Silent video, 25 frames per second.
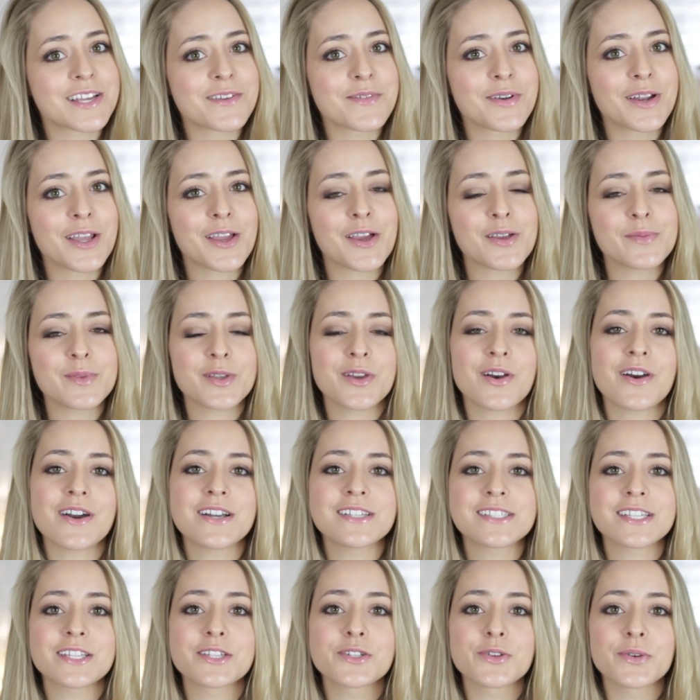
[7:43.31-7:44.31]
I really hope you
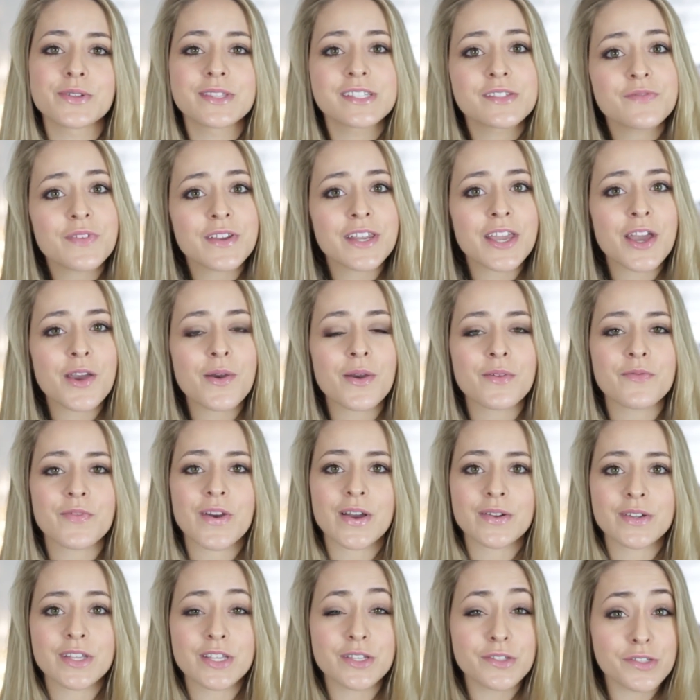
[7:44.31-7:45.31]
guys enjoyed this video and
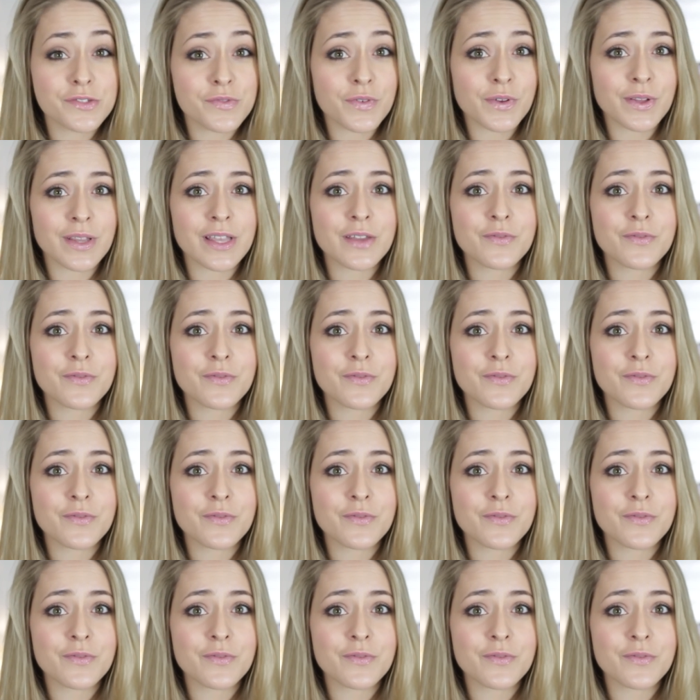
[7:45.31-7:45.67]
found it useful.